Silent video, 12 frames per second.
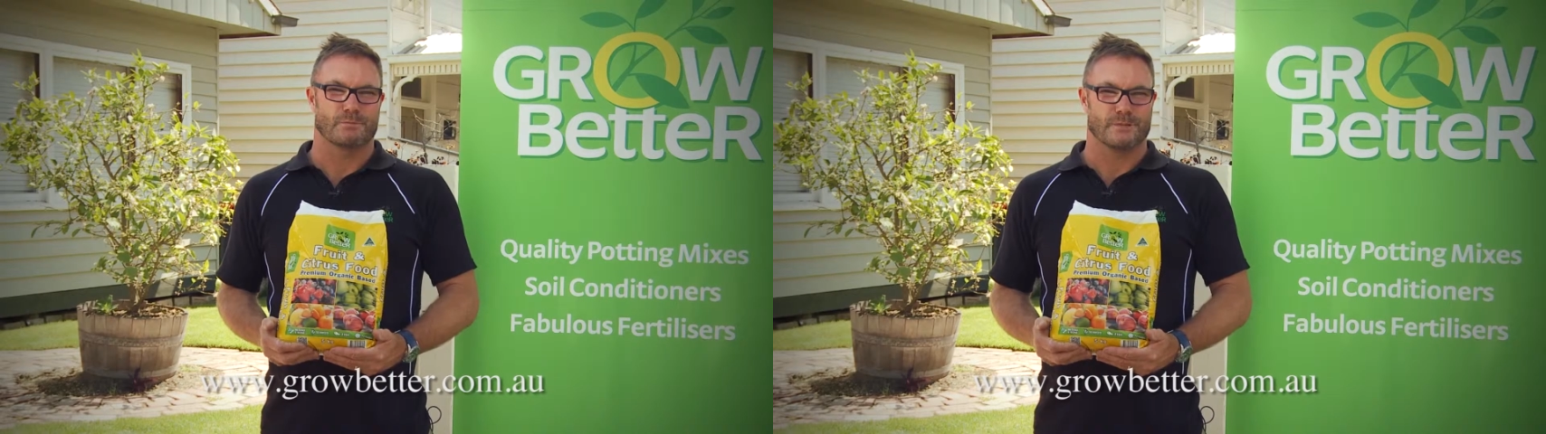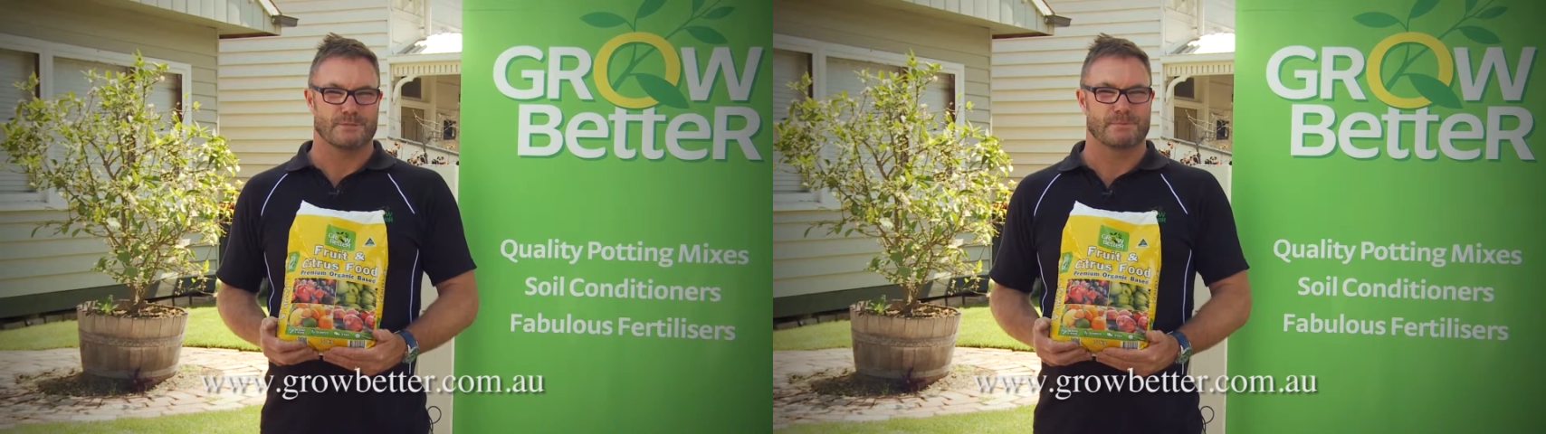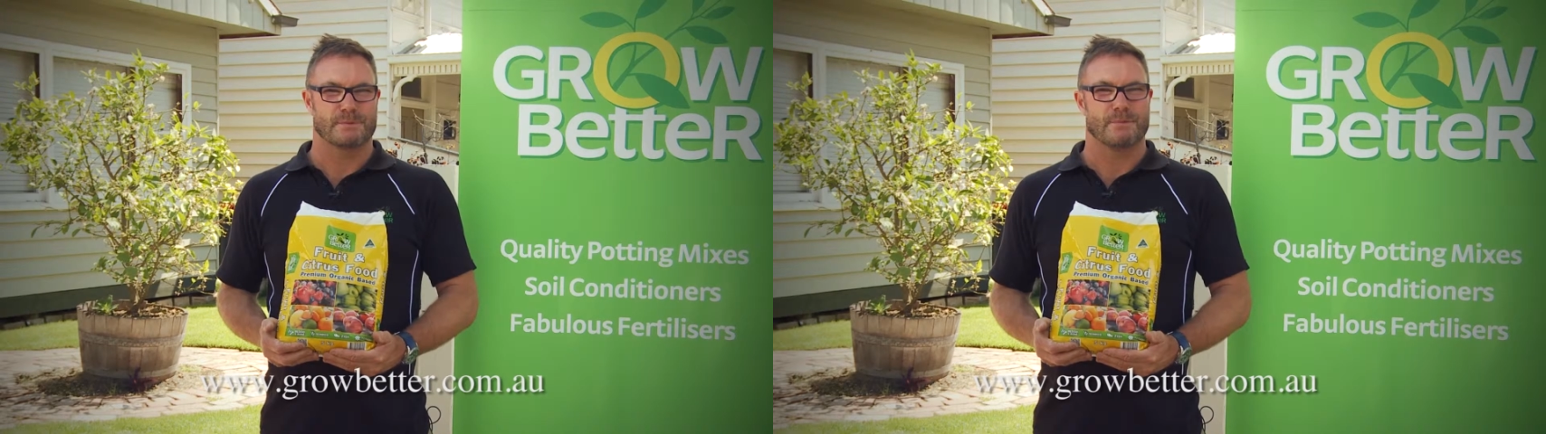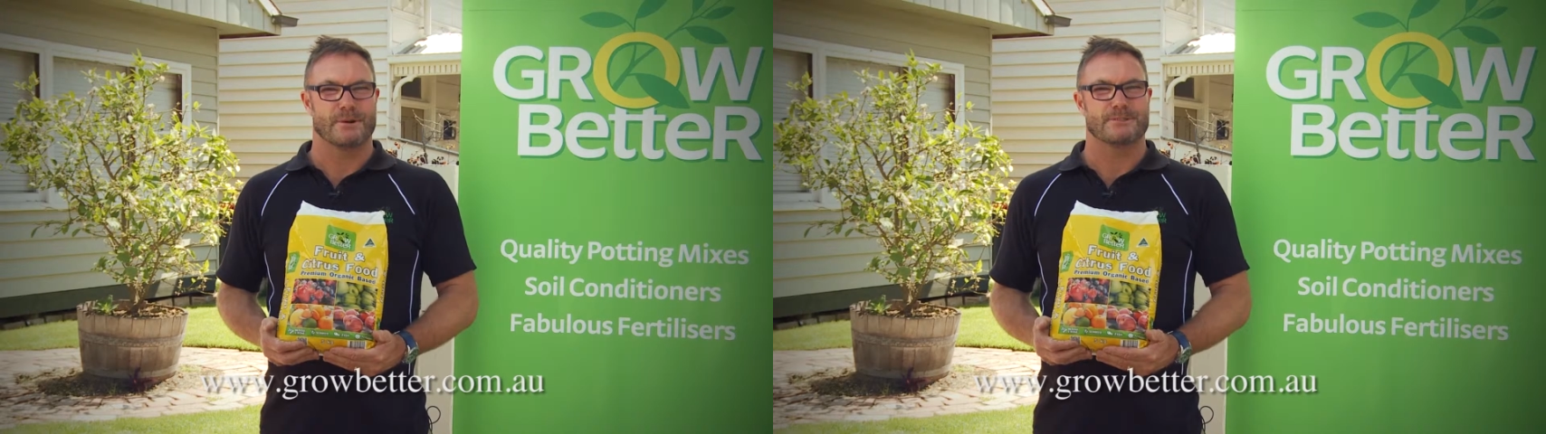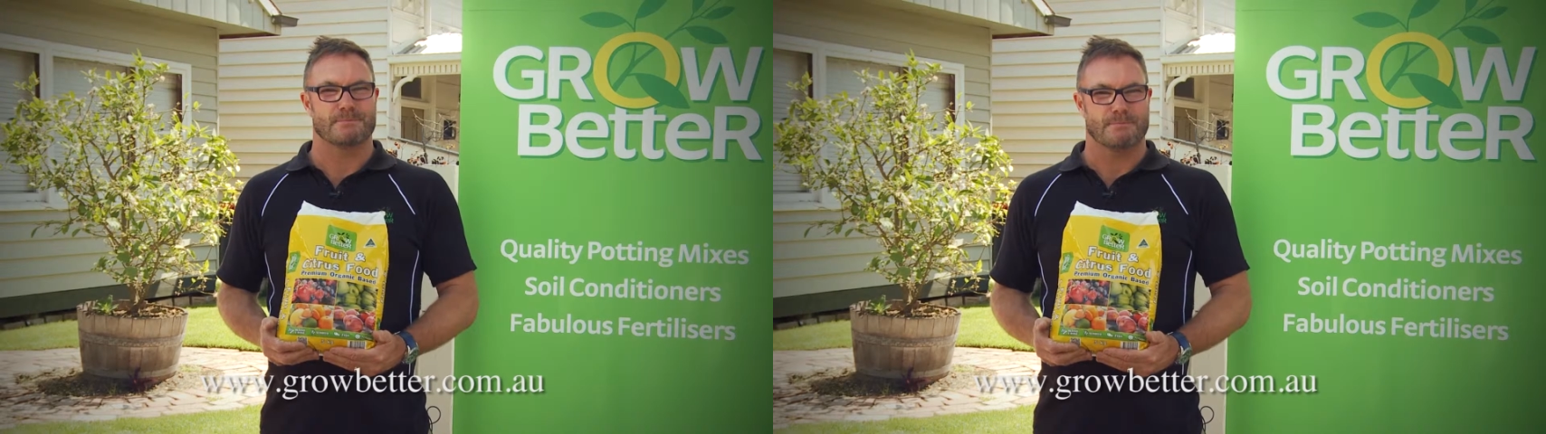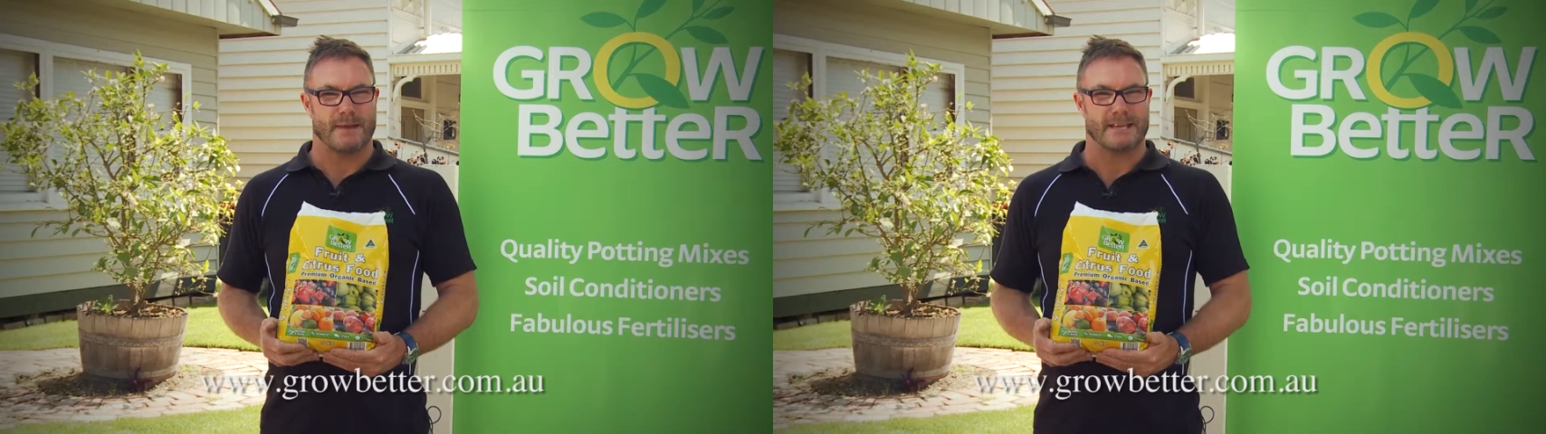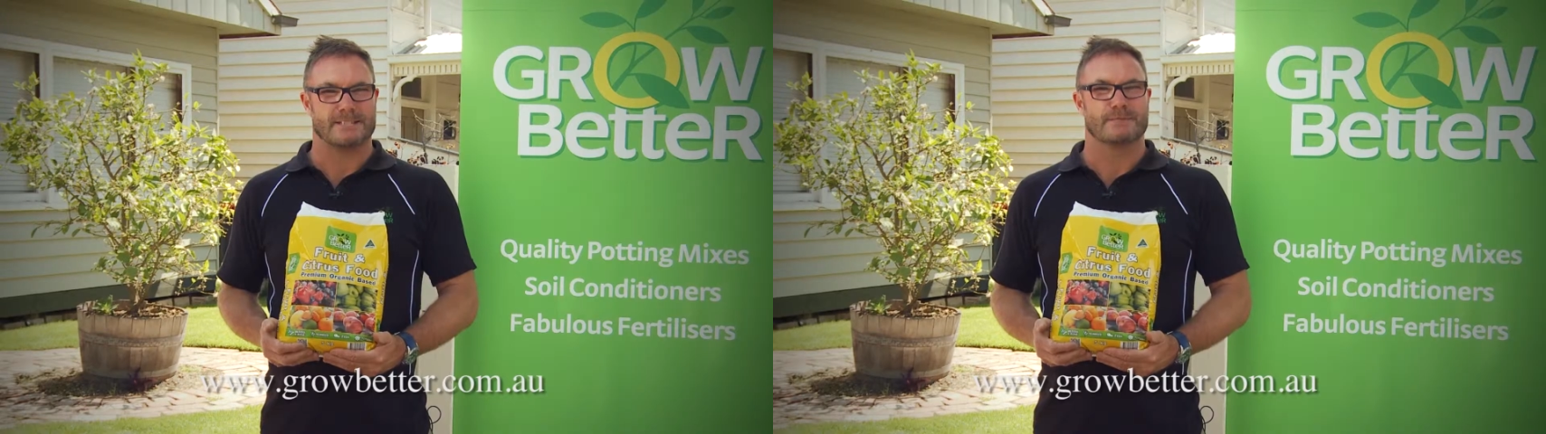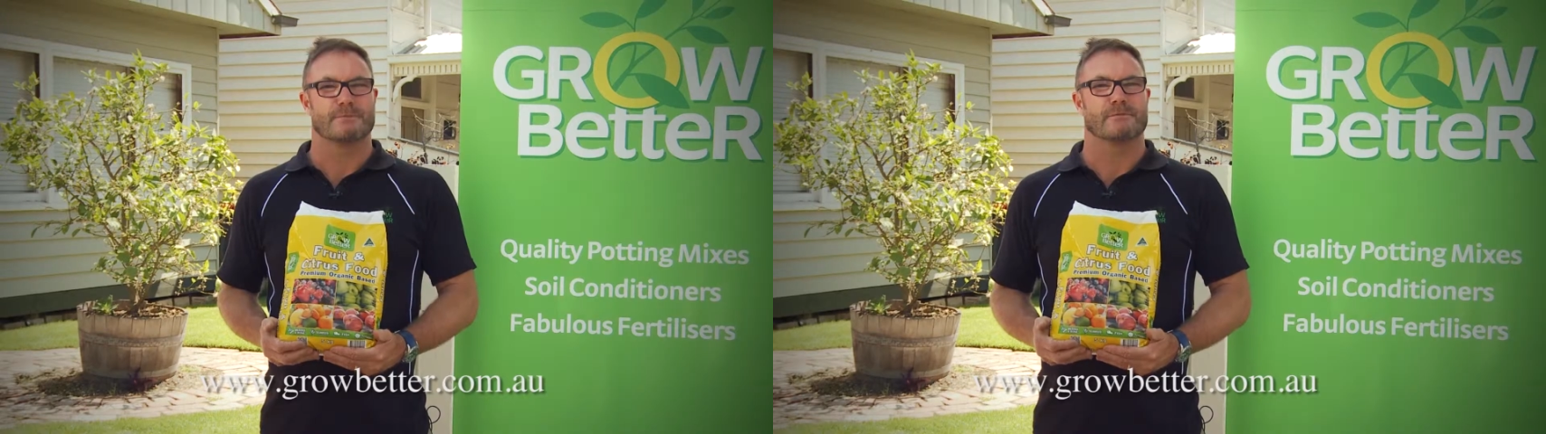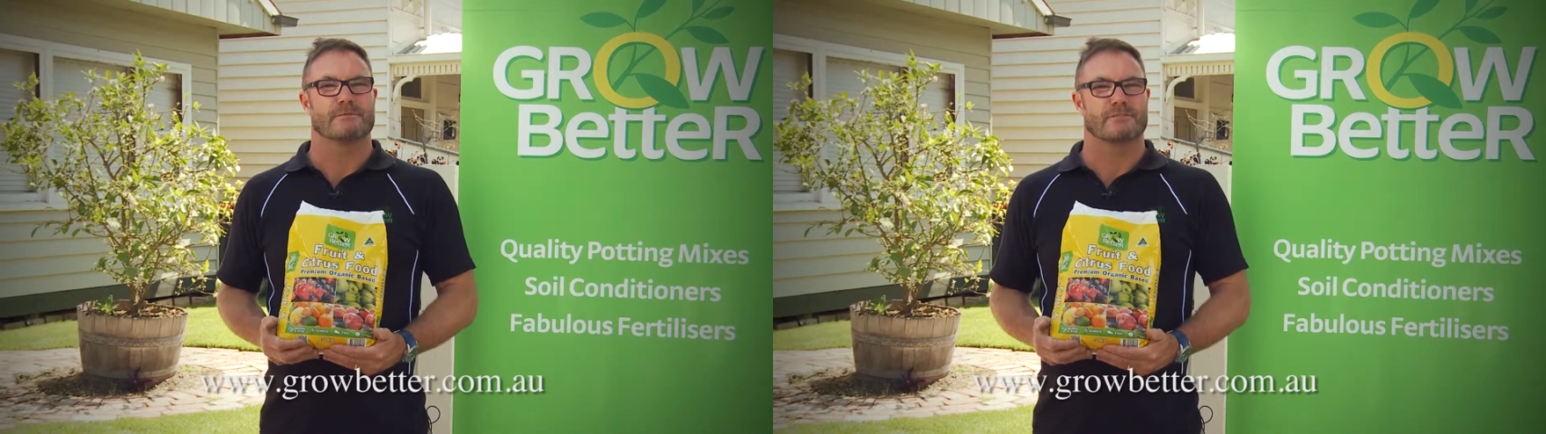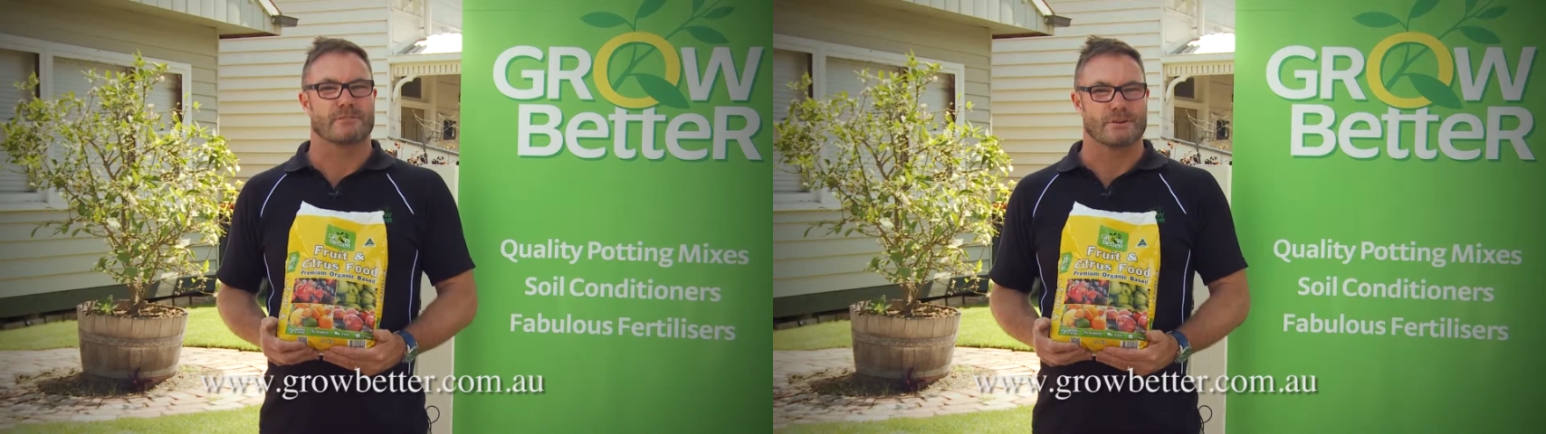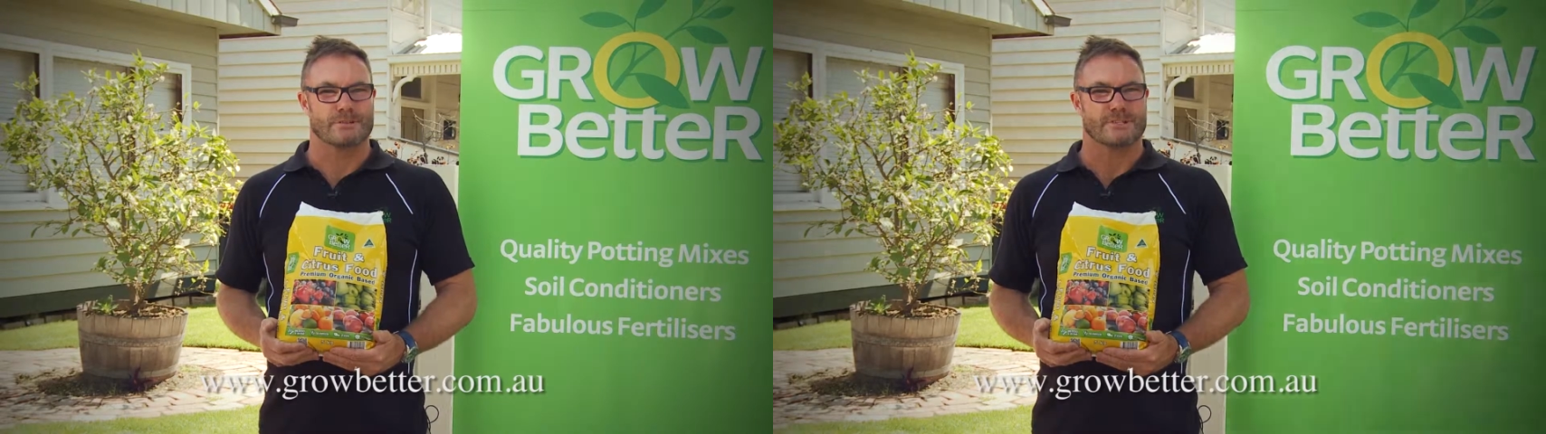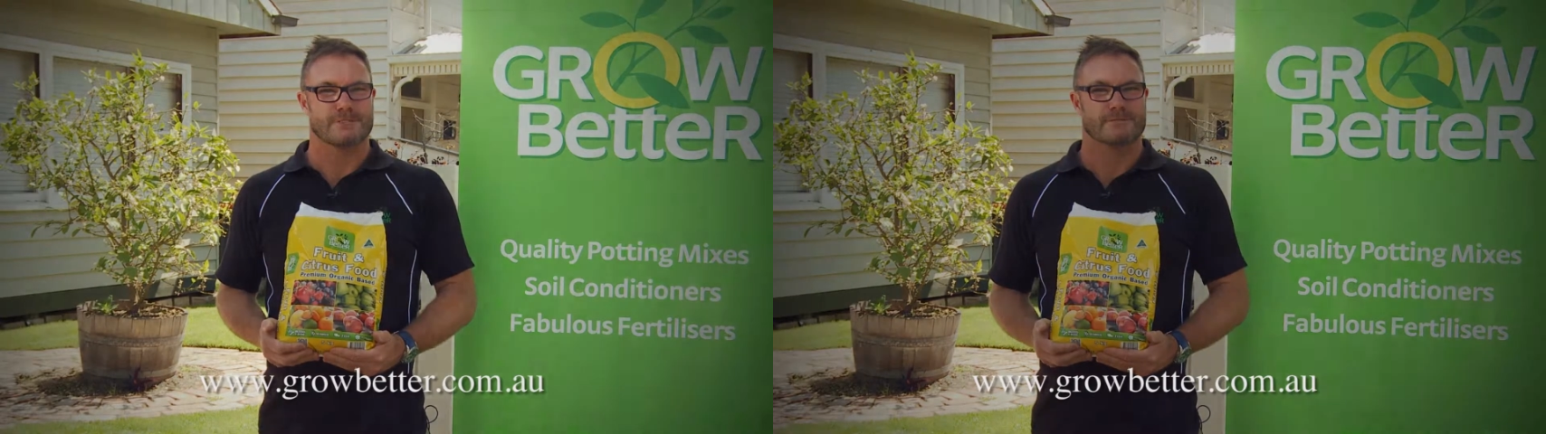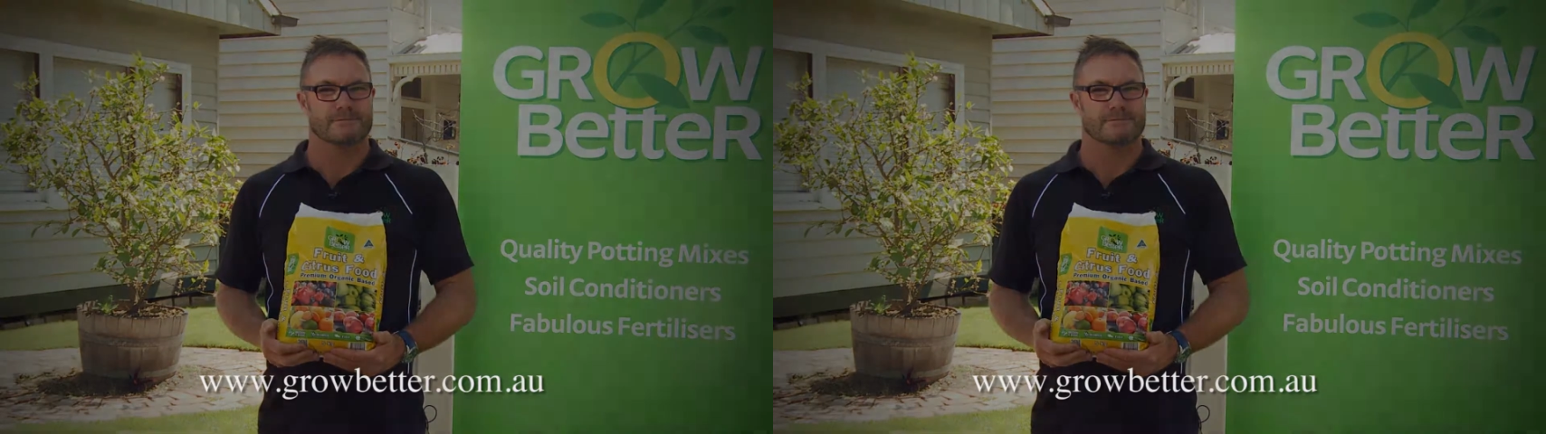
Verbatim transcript: which promotes maximum fruit.